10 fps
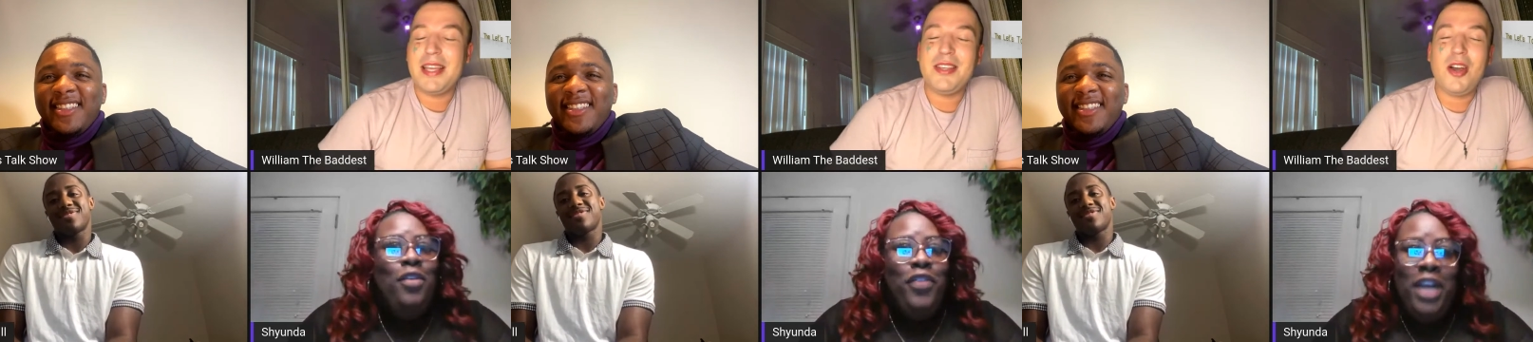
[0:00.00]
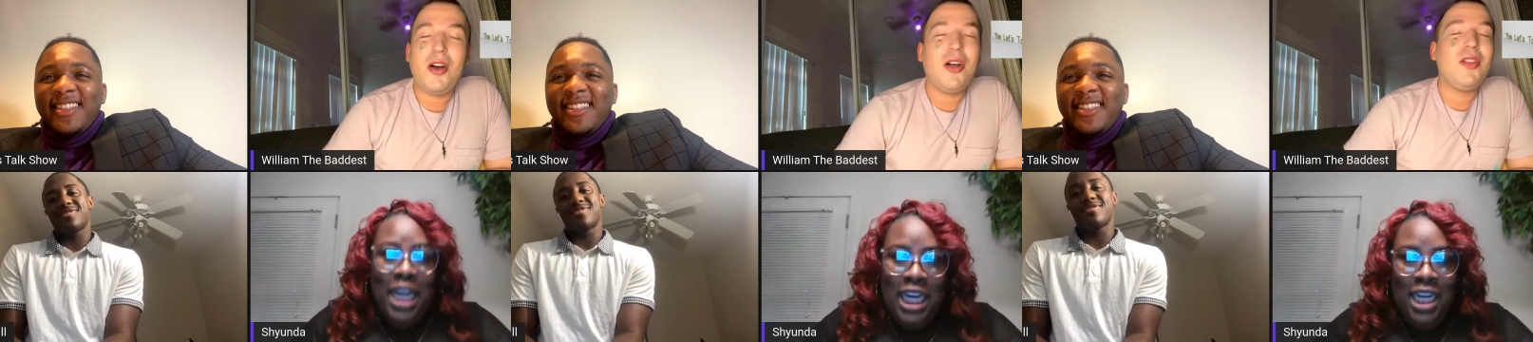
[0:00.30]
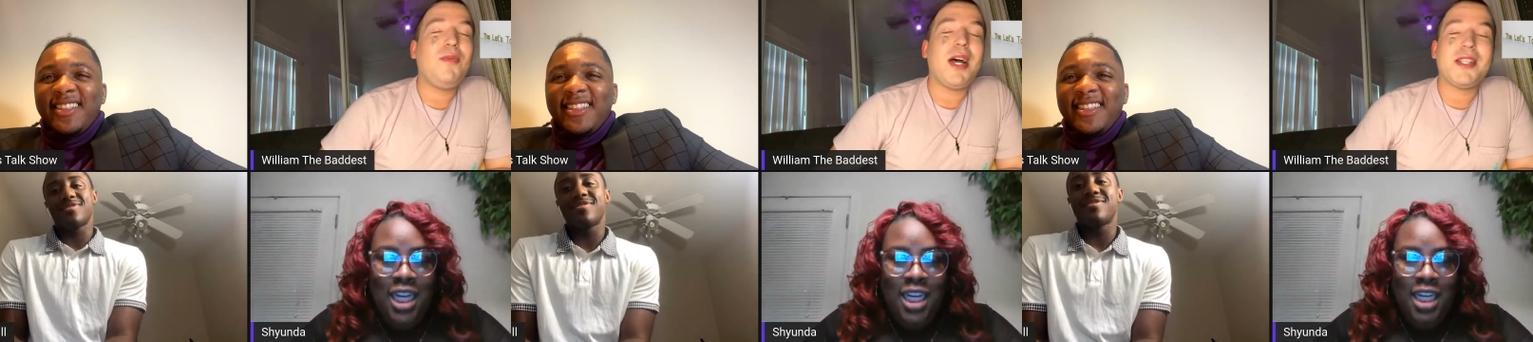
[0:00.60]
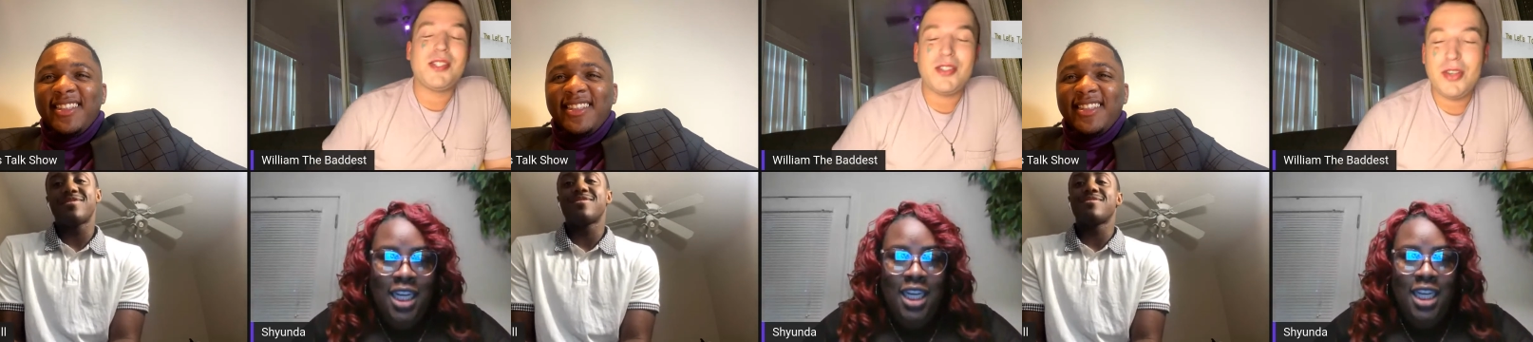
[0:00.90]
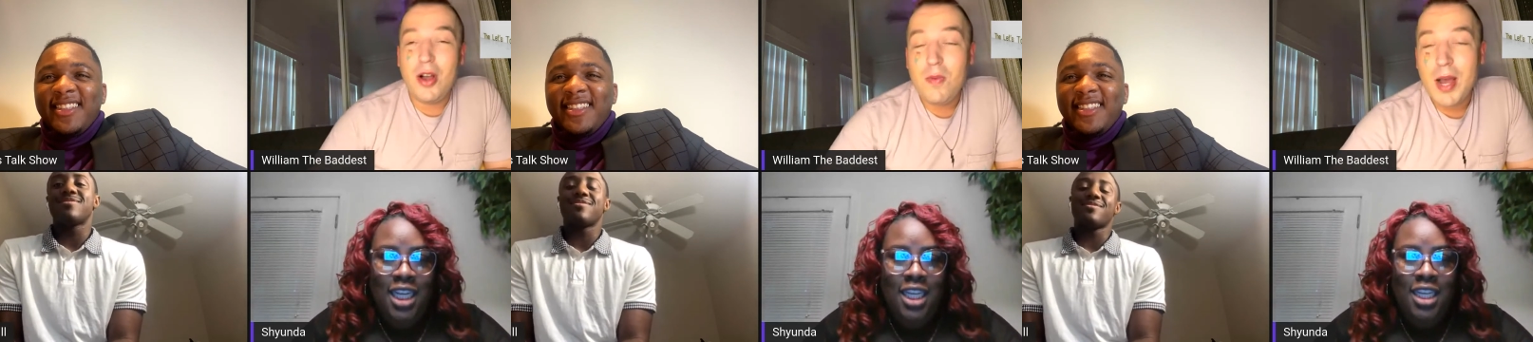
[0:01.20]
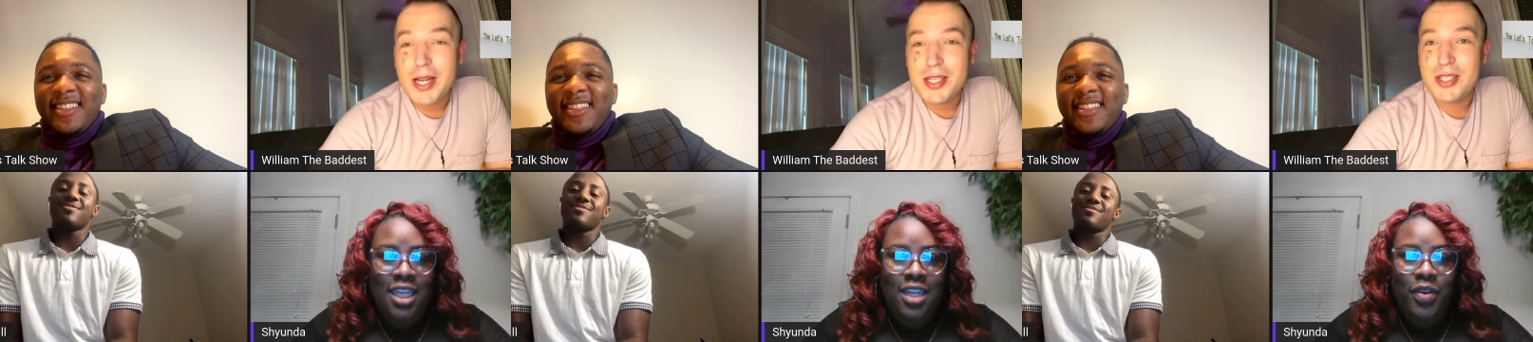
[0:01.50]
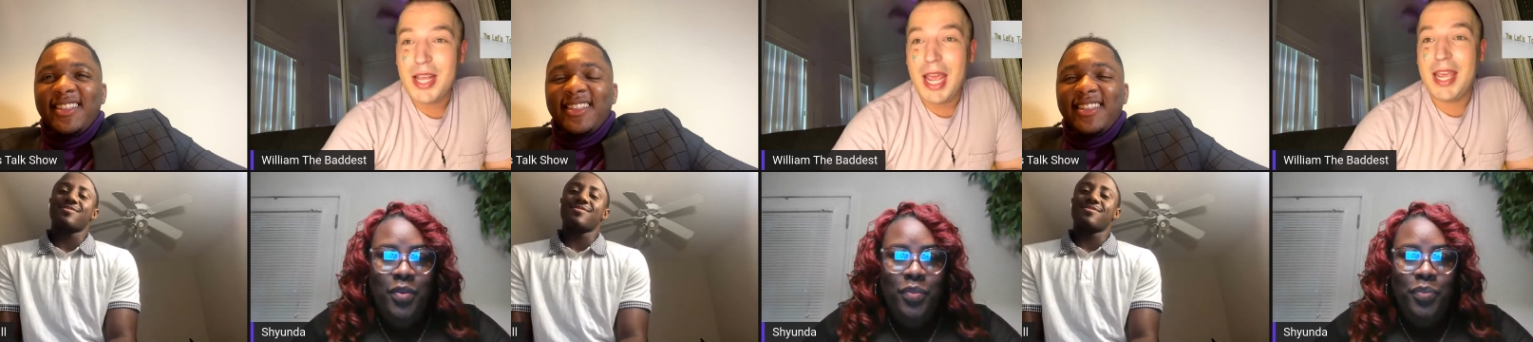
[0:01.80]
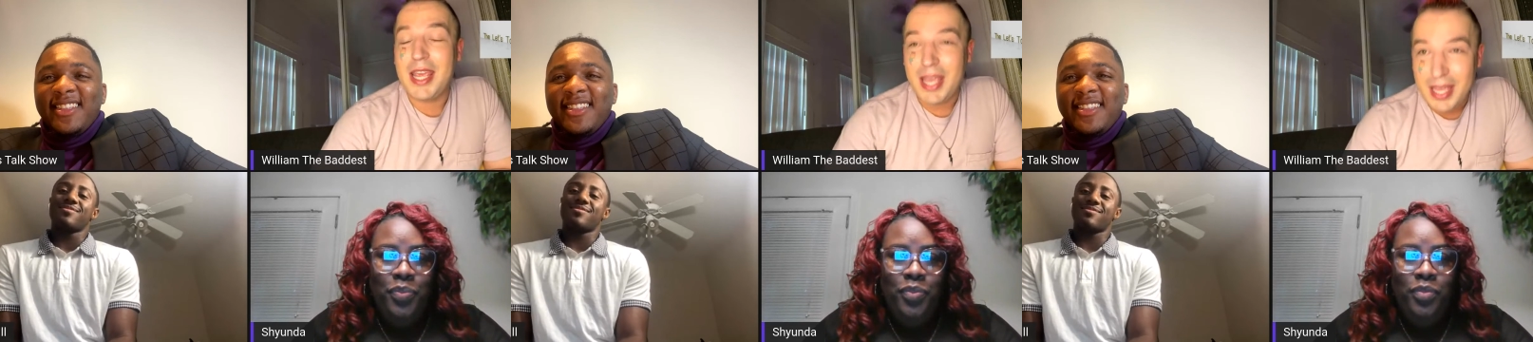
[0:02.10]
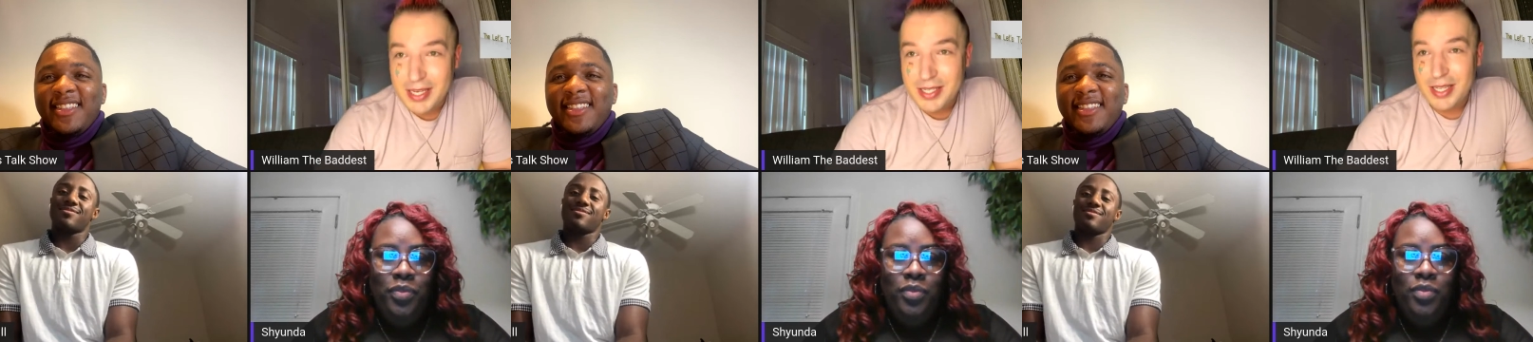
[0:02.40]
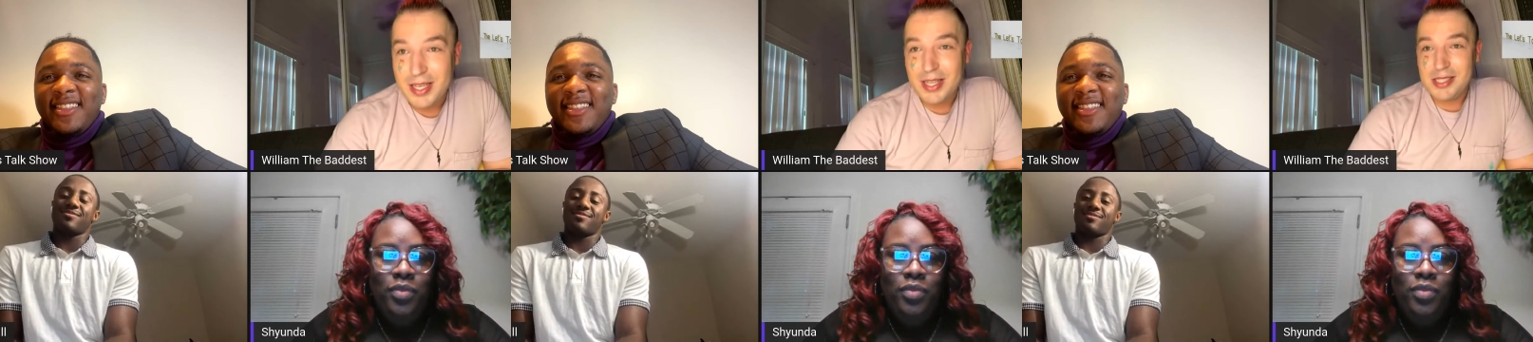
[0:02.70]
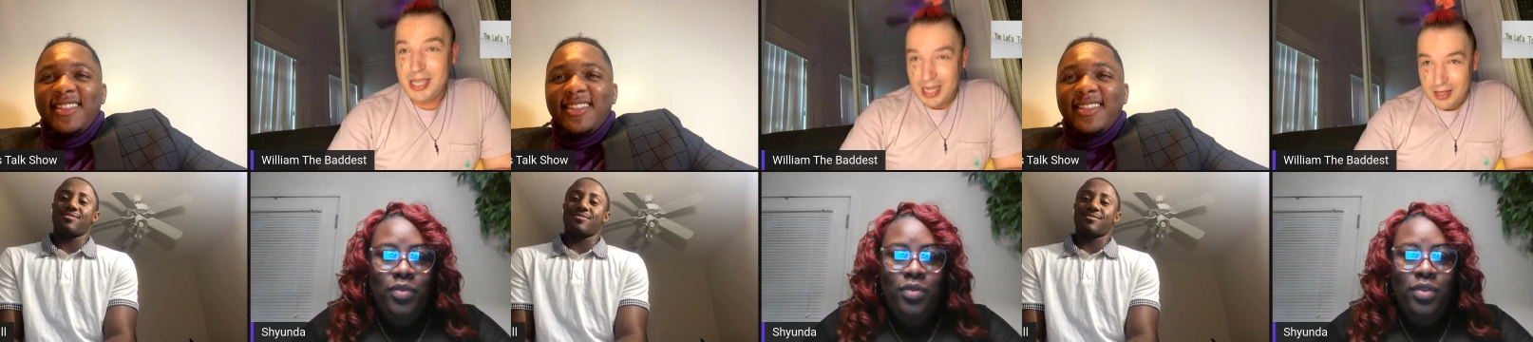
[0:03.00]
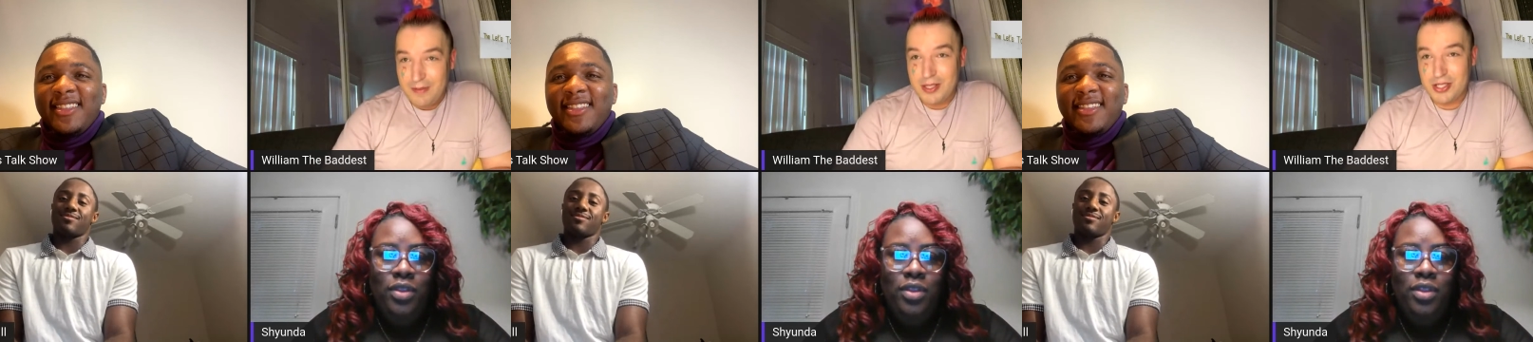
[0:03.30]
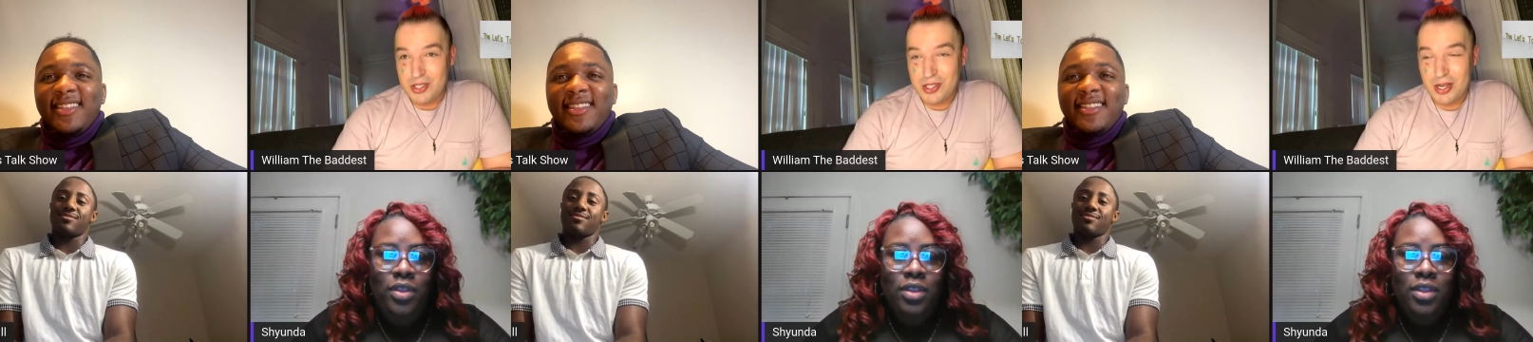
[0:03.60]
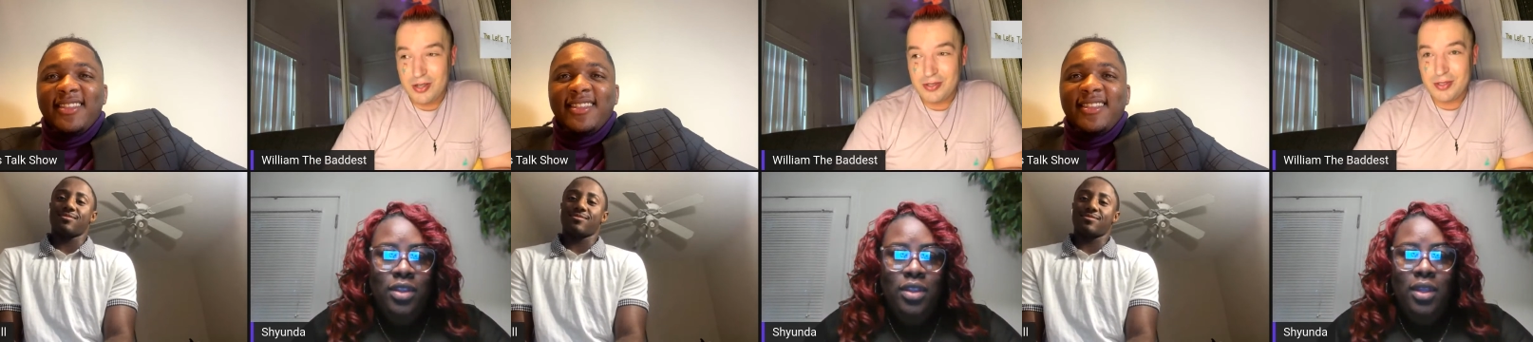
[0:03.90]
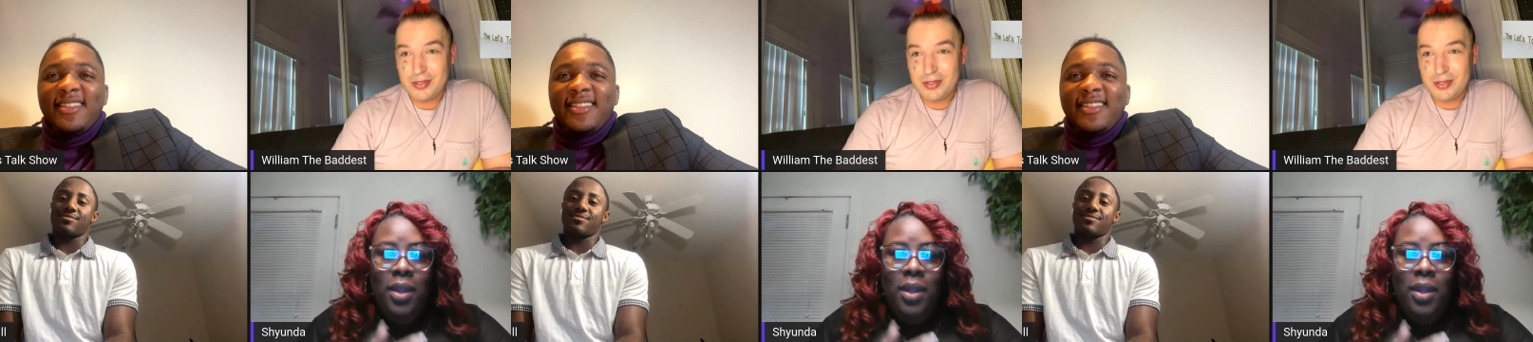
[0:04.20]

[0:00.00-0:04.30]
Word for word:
Speaker 1: so y'all watched y'all watched a hit television show,